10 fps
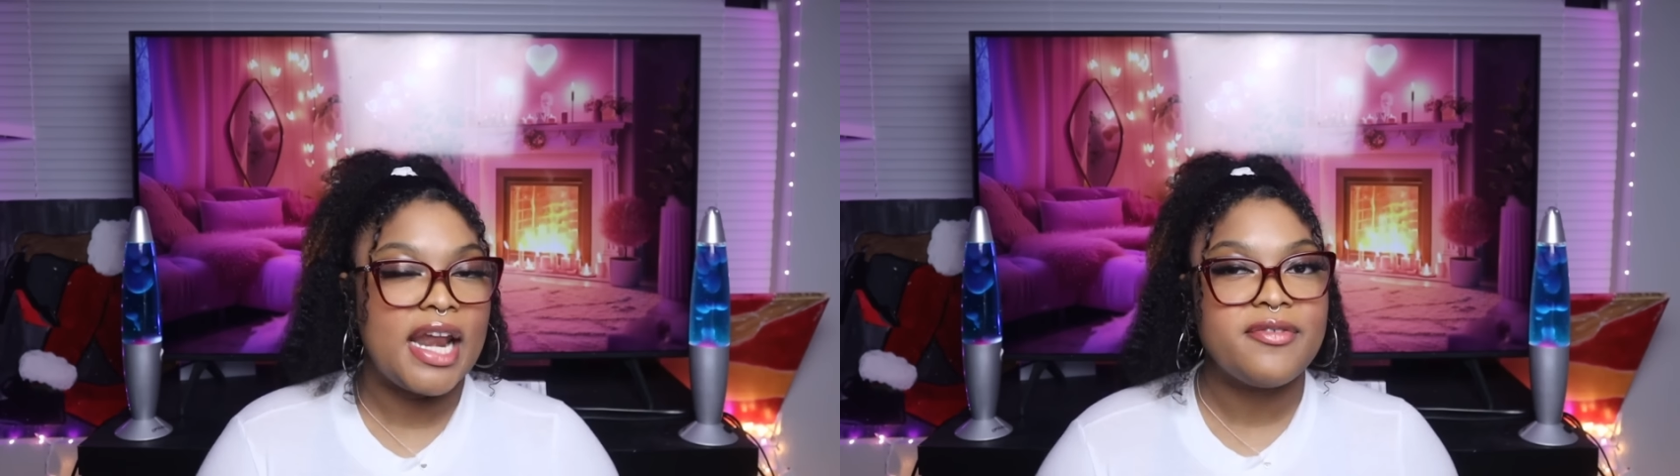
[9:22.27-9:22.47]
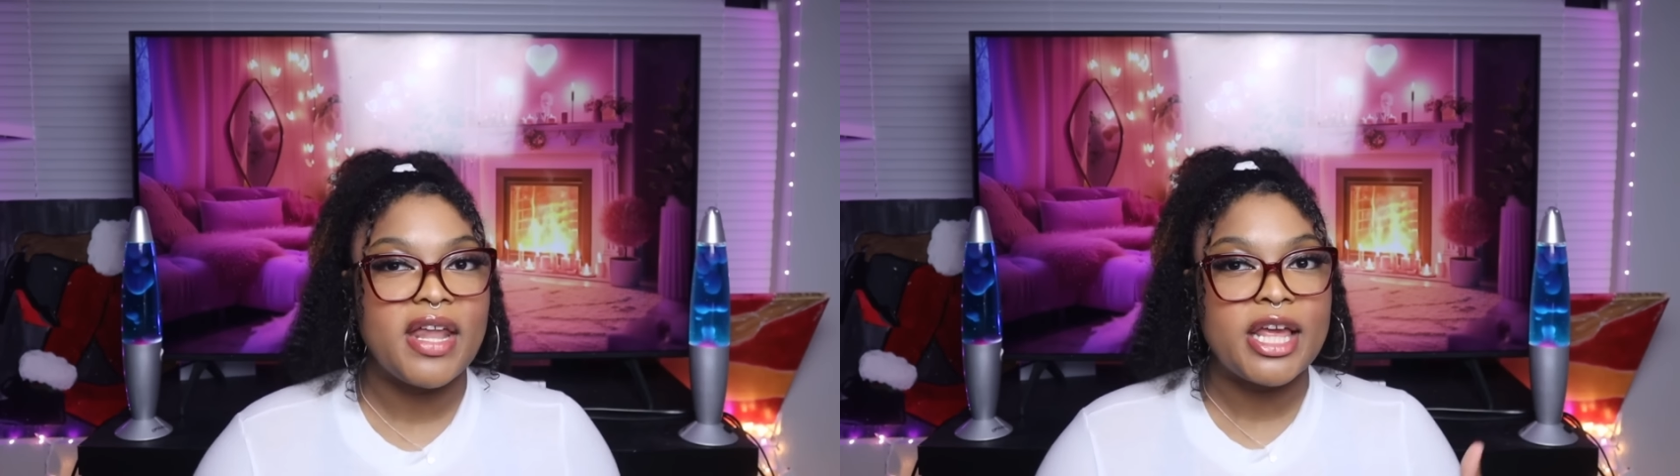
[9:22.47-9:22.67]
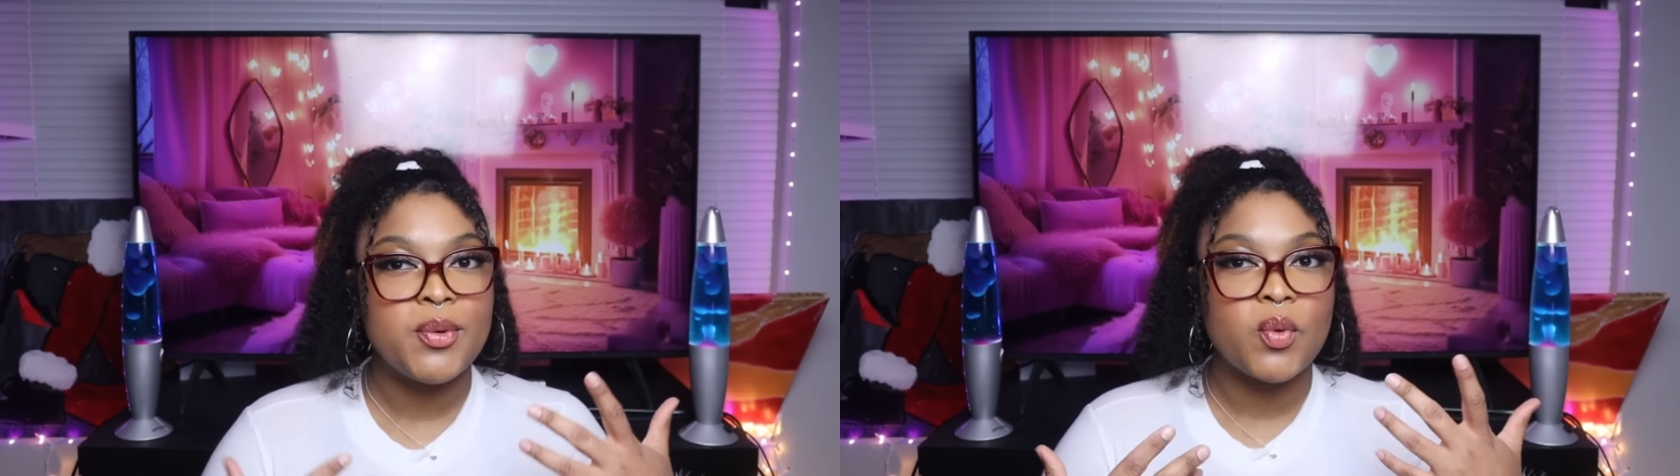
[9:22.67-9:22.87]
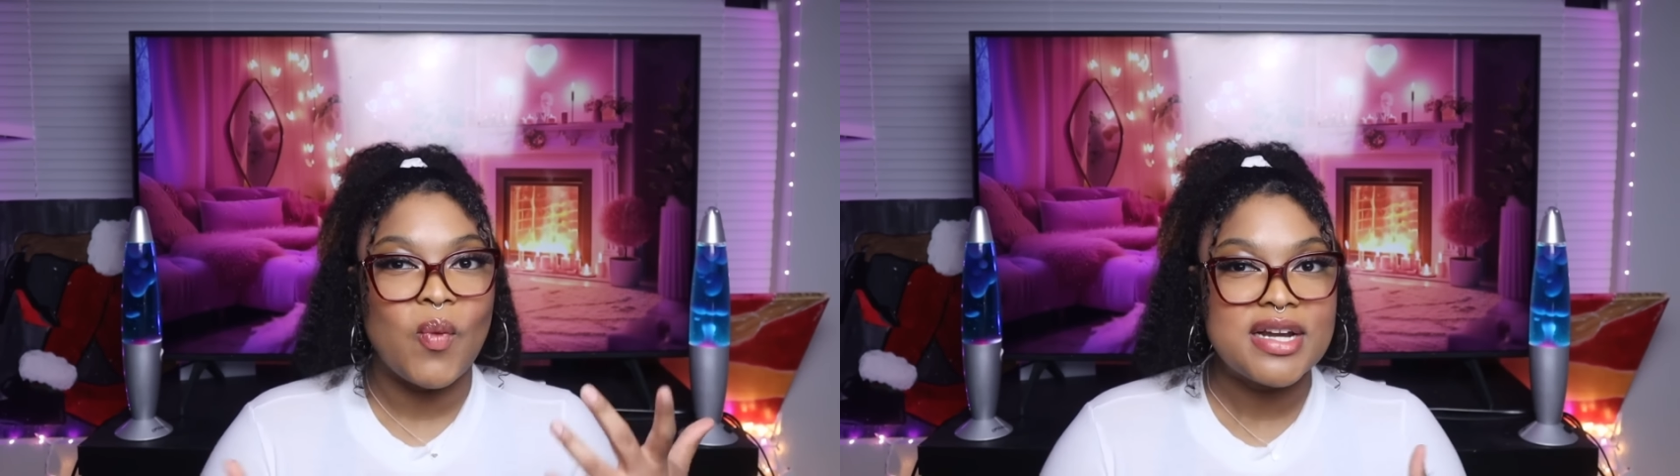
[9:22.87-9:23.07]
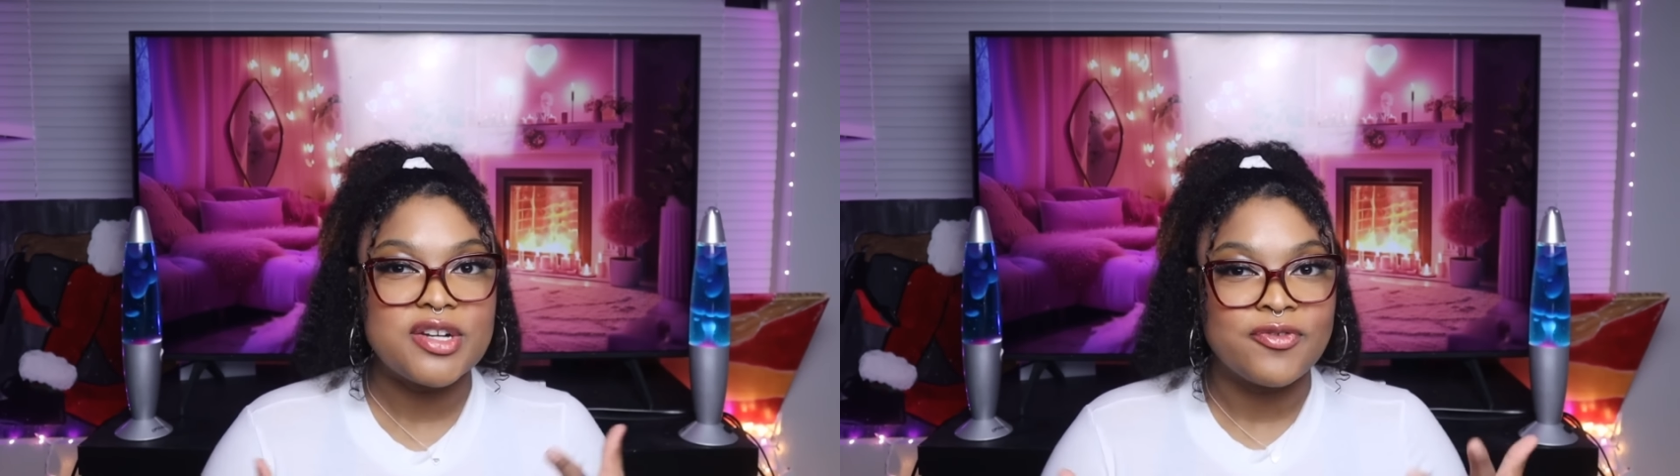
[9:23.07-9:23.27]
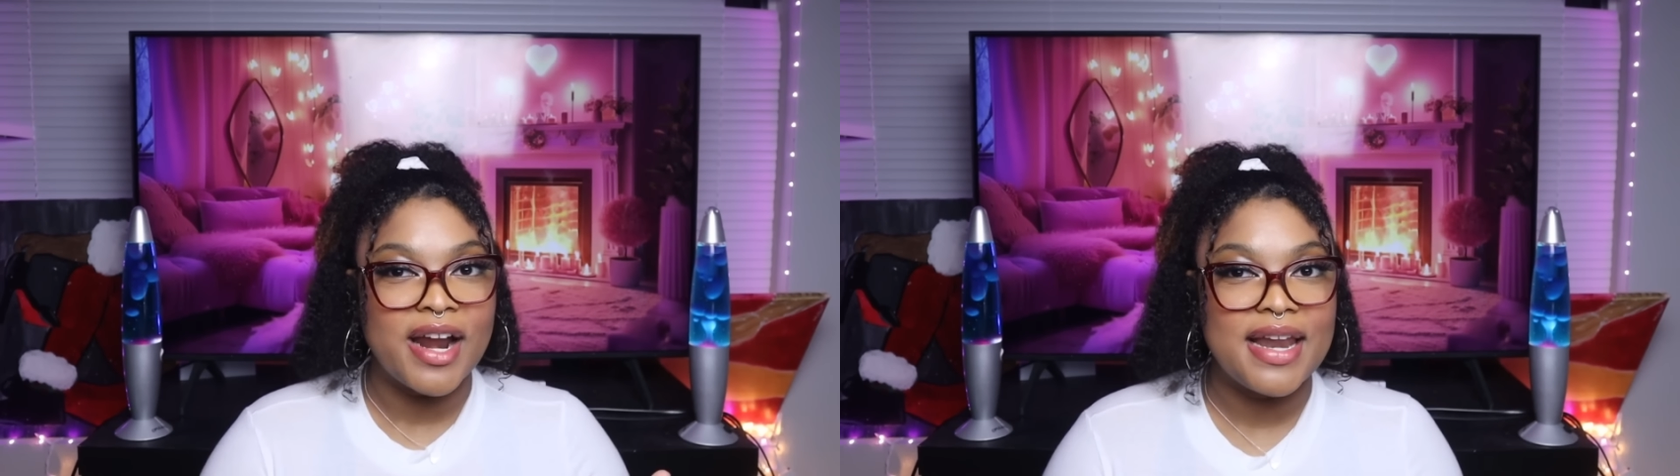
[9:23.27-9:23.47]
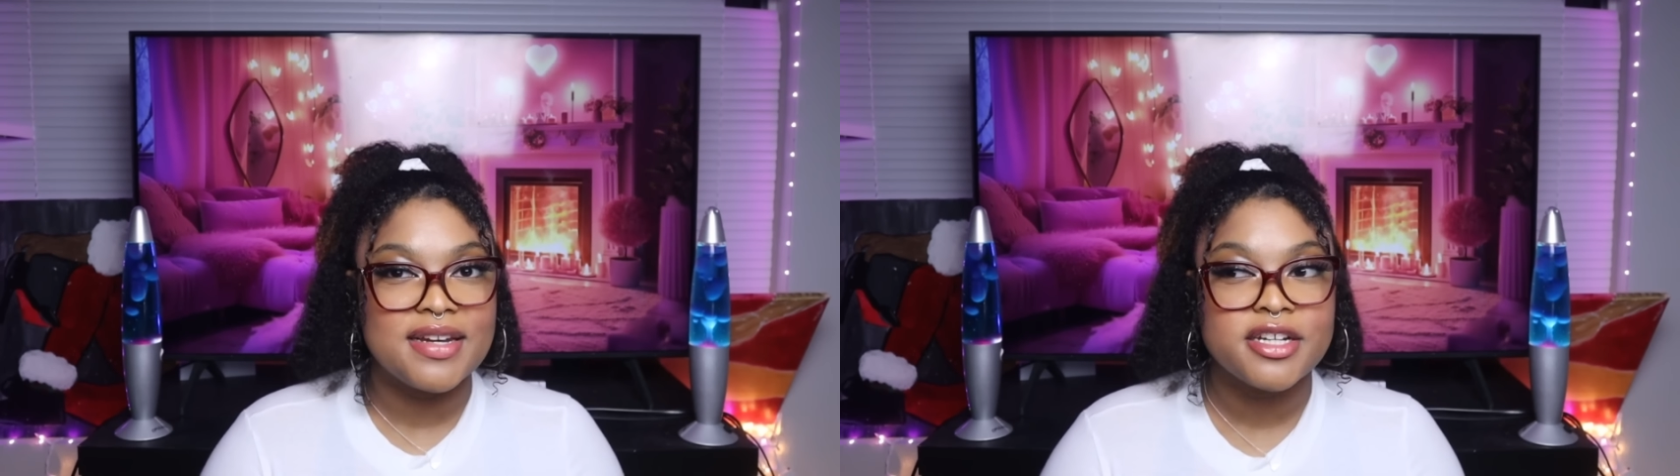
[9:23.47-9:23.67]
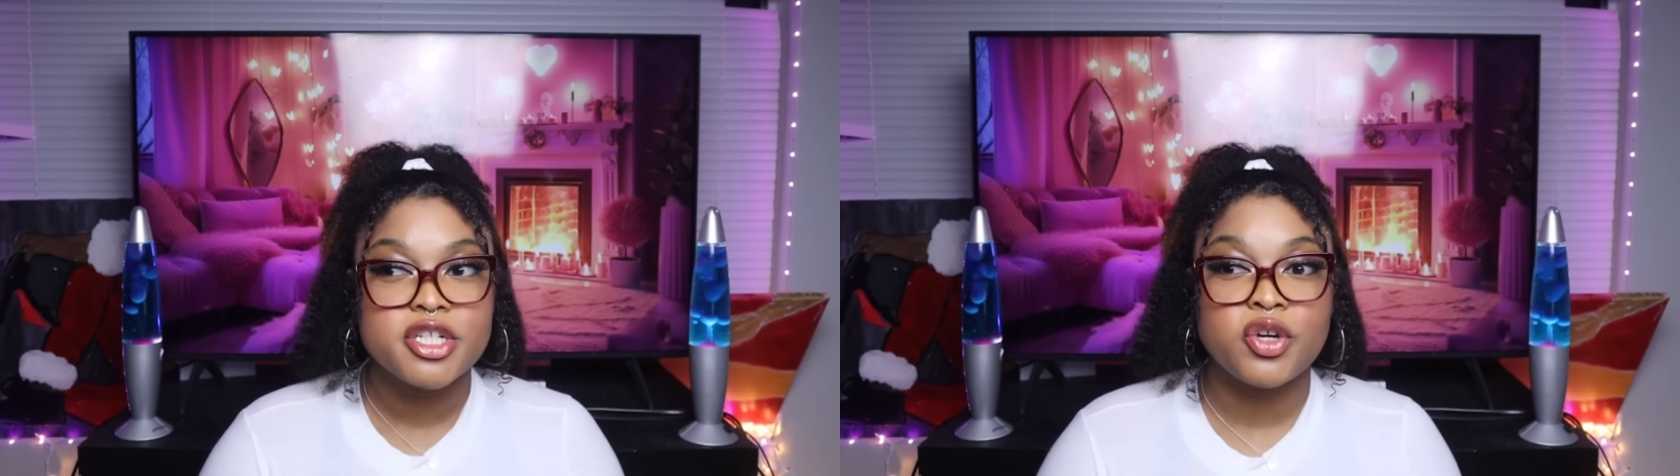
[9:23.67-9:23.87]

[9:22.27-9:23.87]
And I feel like you would want a friend